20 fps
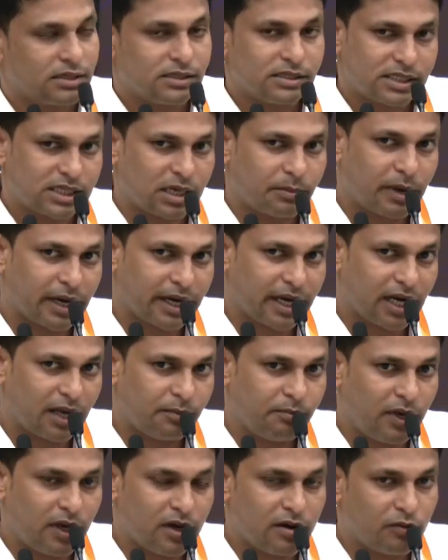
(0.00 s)
some
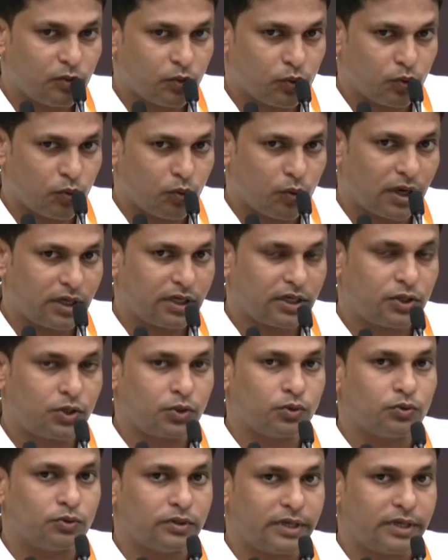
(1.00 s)
academia who wanted to